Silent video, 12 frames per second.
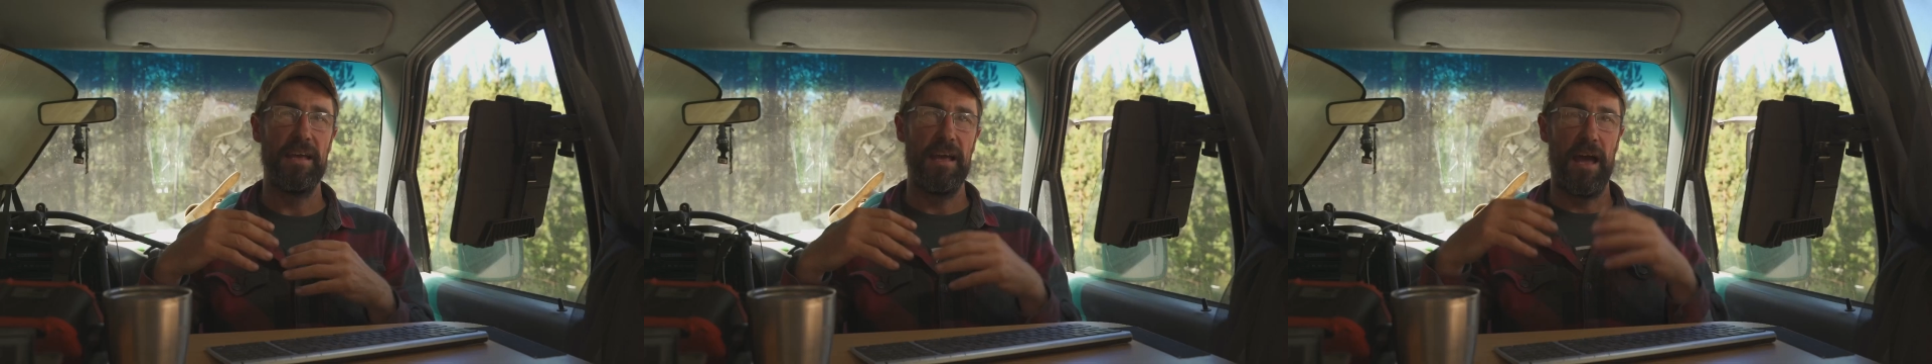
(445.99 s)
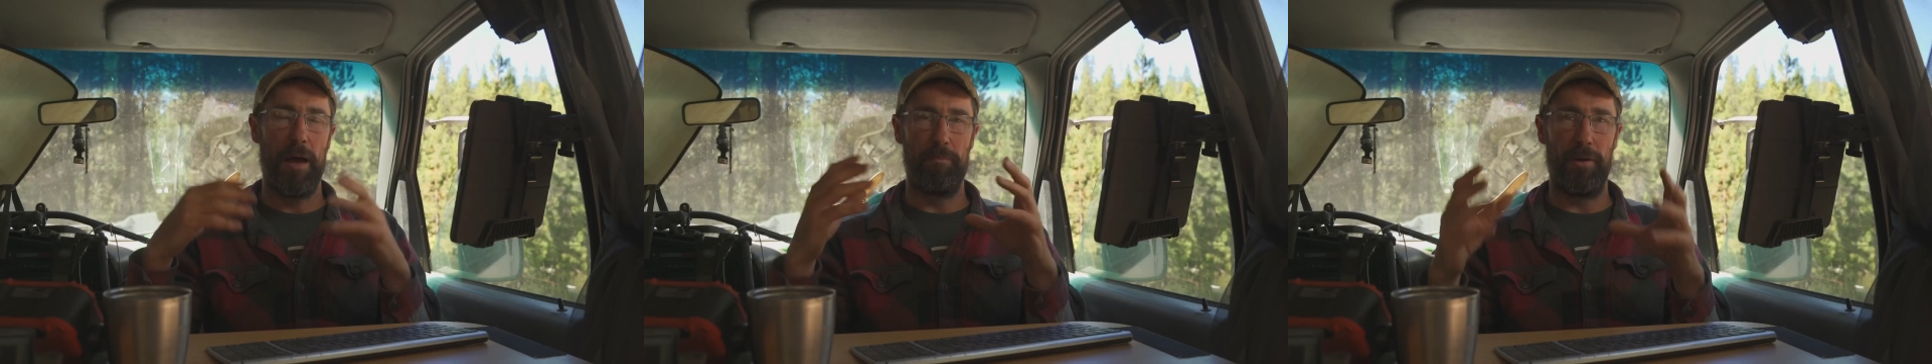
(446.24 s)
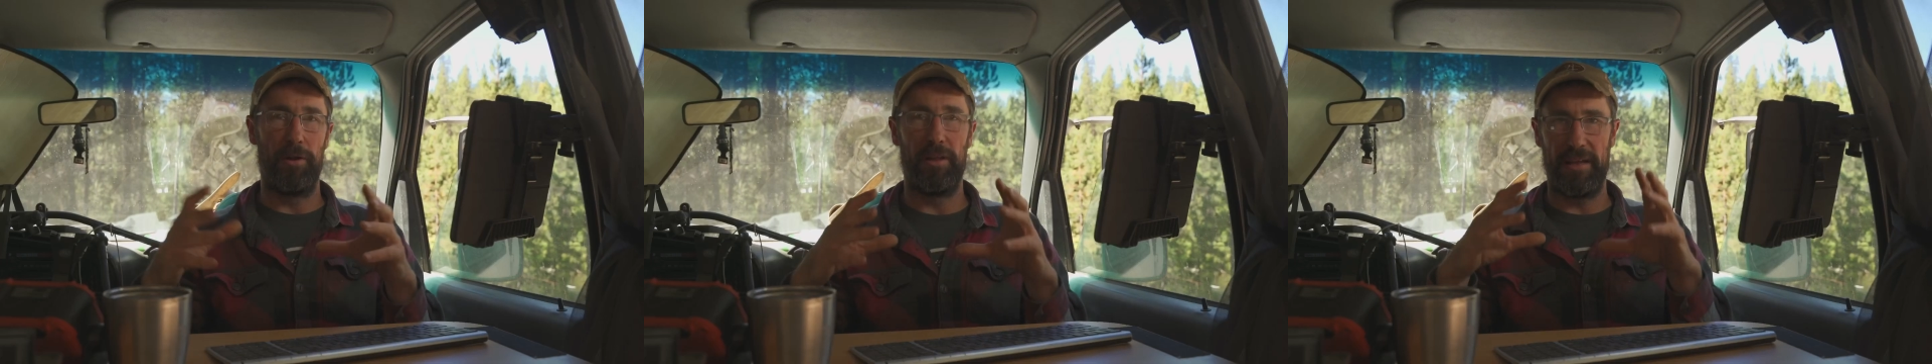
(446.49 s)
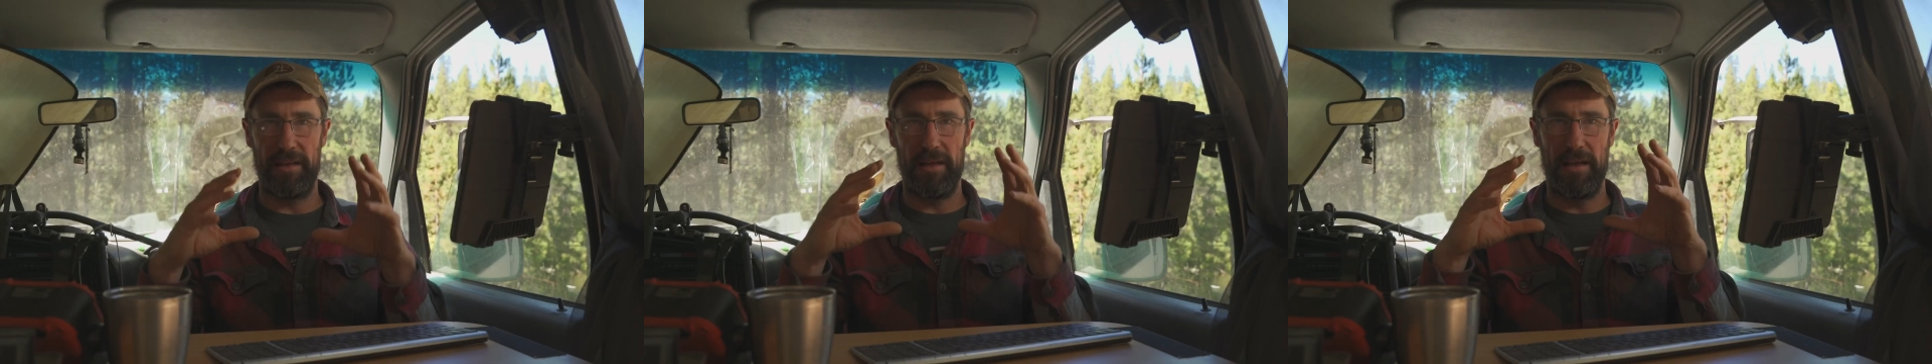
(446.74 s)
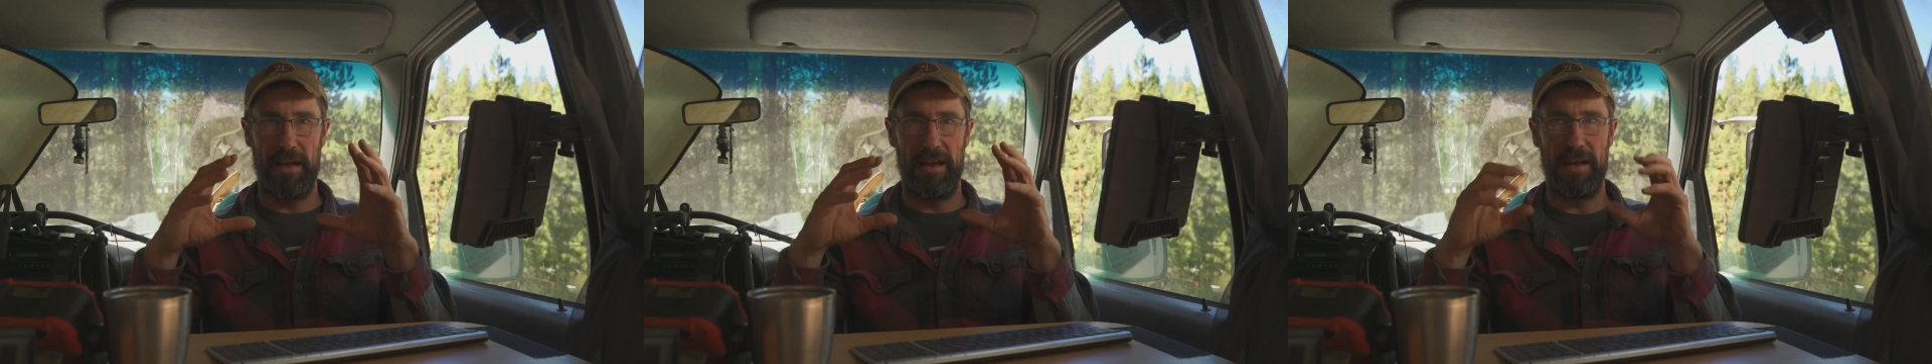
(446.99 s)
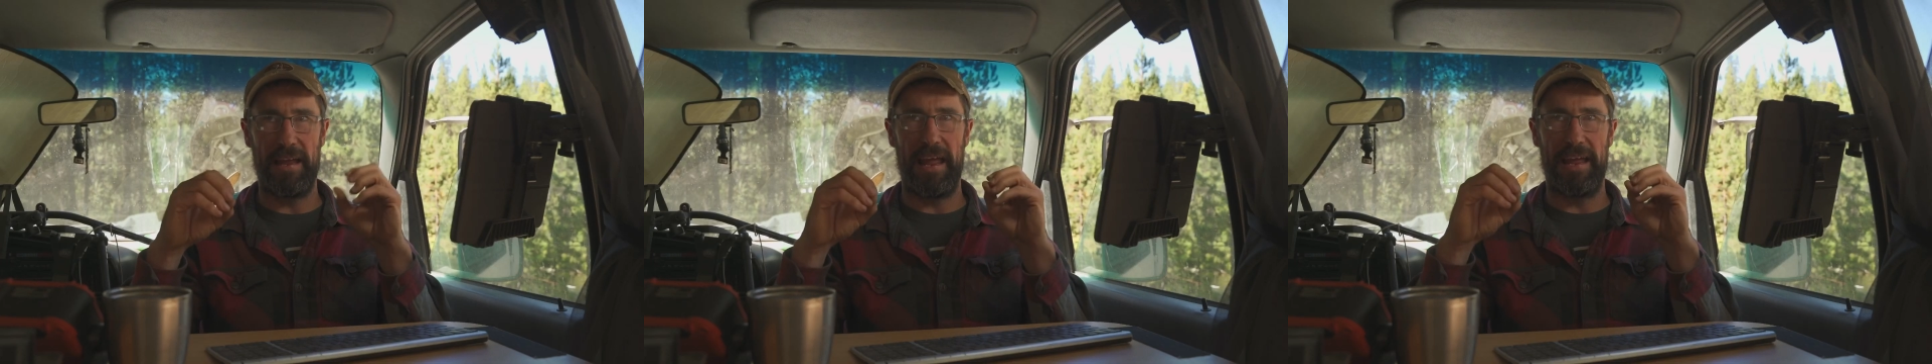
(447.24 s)
ability,
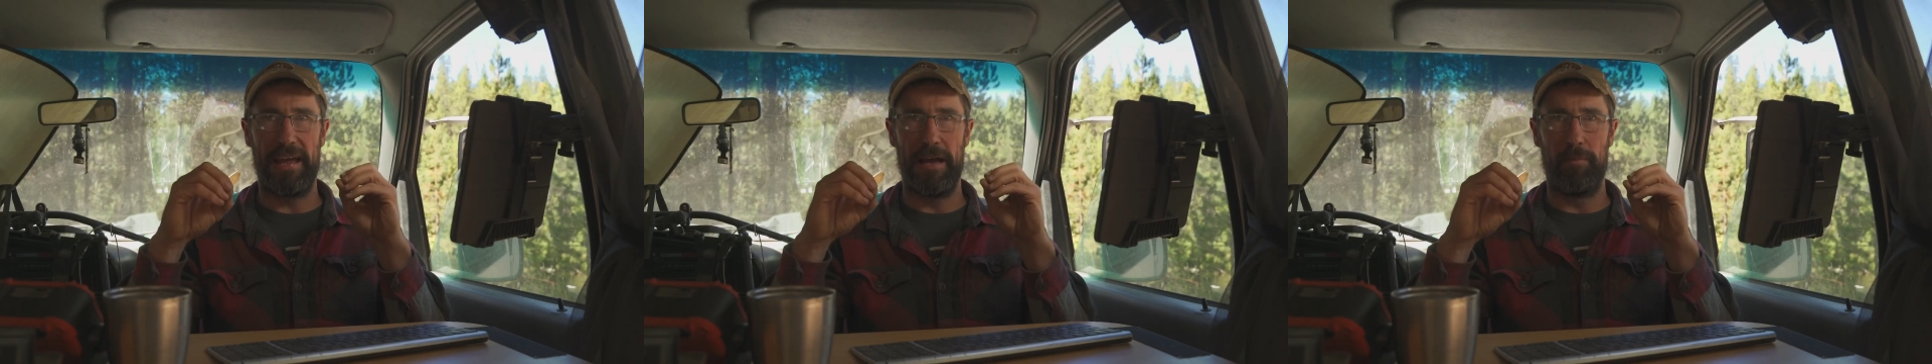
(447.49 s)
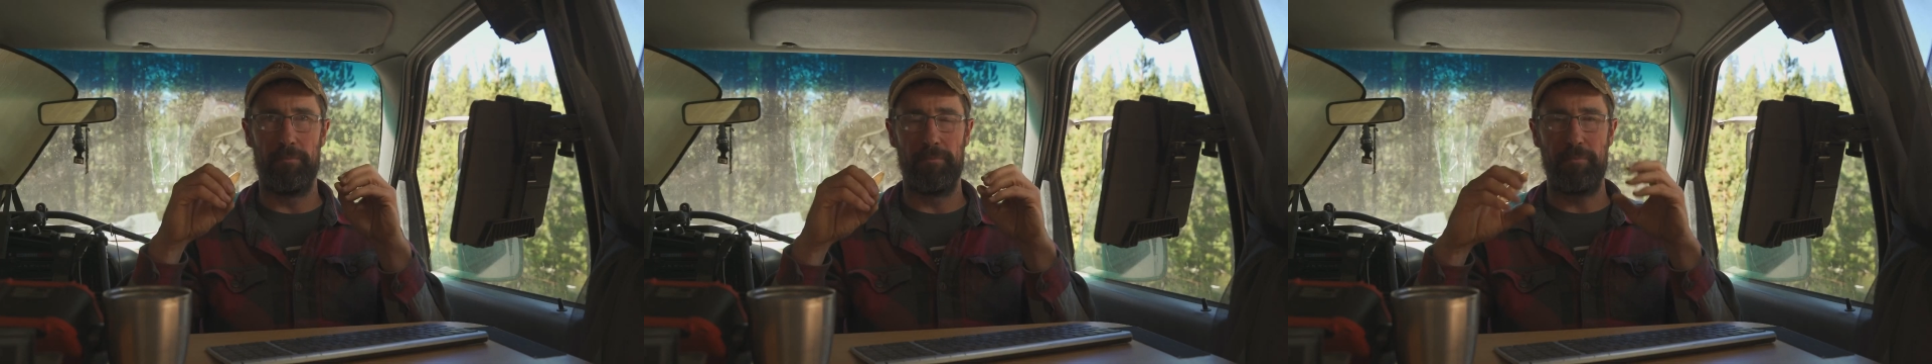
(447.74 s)
a